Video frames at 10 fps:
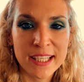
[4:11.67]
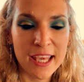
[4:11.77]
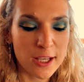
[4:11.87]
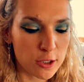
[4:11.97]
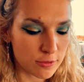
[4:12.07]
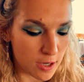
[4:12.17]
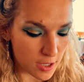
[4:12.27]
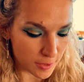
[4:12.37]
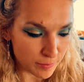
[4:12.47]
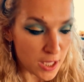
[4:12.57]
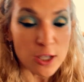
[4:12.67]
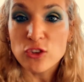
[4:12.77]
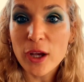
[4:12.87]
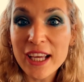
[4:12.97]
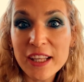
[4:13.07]
can't go wrong.
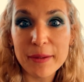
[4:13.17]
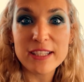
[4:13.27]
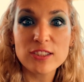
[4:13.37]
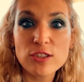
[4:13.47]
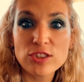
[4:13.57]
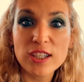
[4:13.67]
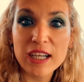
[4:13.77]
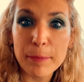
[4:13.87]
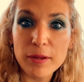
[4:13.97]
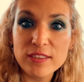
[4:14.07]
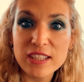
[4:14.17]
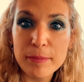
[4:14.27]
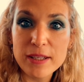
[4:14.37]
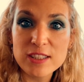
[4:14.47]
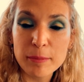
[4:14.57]
So, anyways, those are a couple of
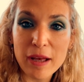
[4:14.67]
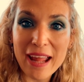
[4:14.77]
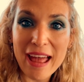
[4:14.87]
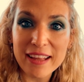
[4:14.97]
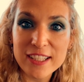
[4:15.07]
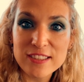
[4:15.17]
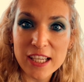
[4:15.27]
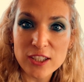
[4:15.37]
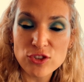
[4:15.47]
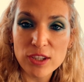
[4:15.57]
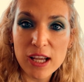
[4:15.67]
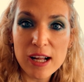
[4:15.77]
tidbits about Alexandria.